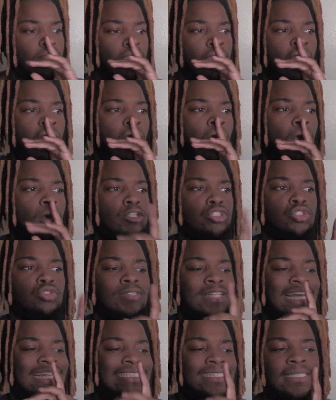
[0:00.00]
I also
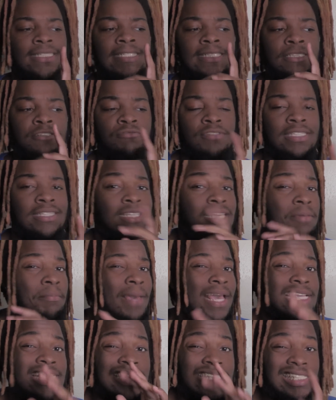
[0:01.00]
got to his fifty
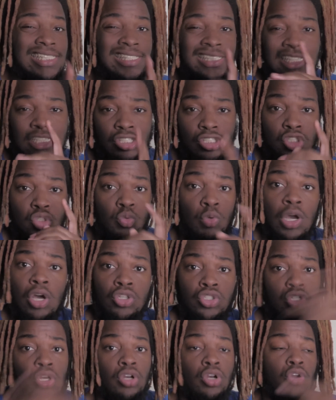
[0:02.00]
amazing assists as well.
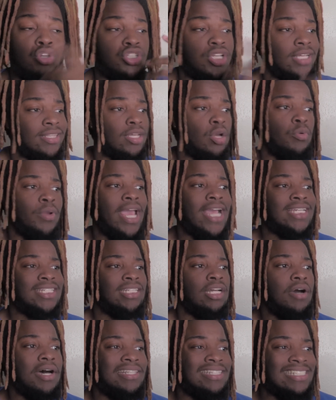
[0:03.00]
So y'all go check that reaction
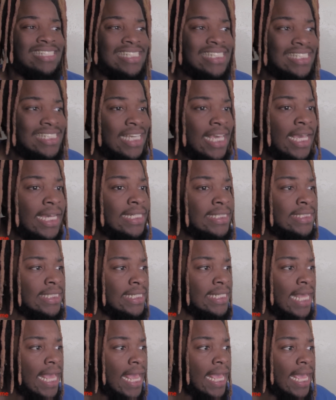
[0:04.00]
out after this
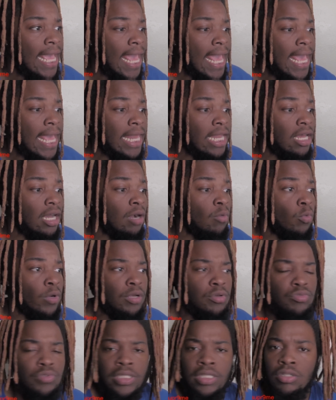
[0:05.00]
today. And uh,
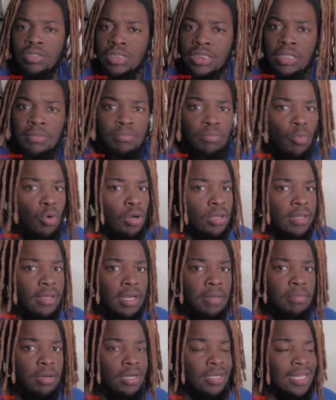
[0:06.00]
we're really going to get more Larry
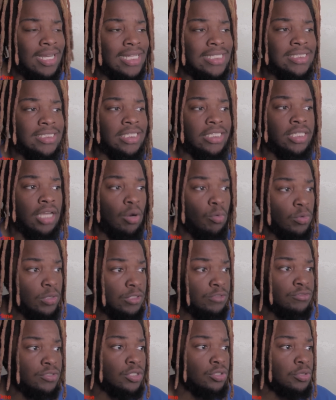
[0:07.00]
Bird content. Y'all really
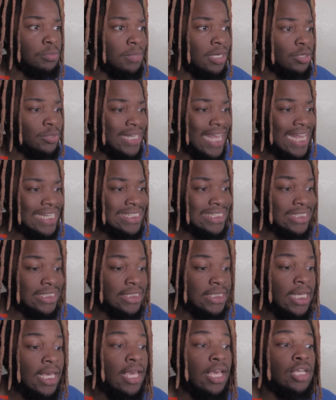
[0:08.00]
fuck with my
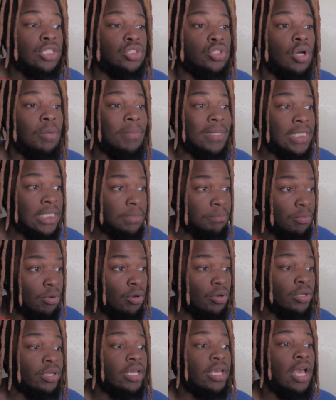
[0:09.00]
reactions. So I'm going to keep
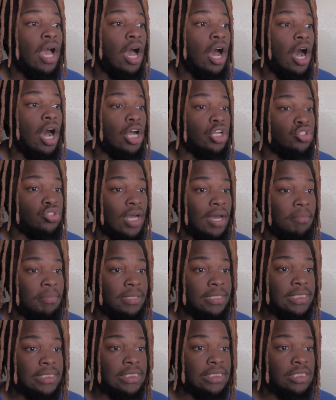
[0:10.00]
on uh,
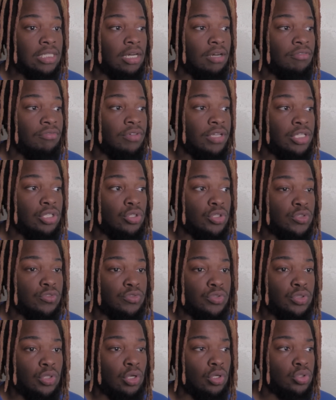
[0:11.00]
dropping these uh, videos for
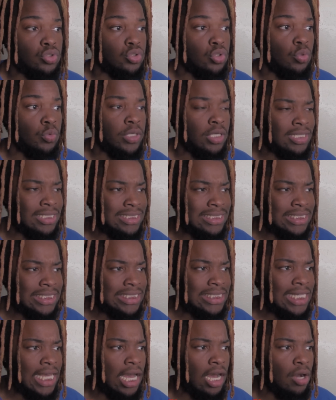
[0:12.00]
y'all. So we're going to
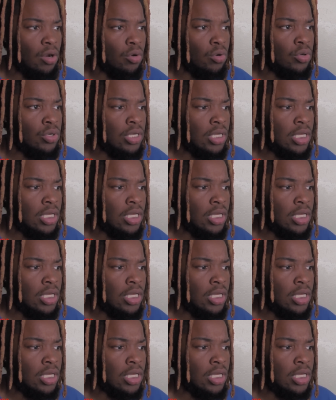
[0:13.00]
see how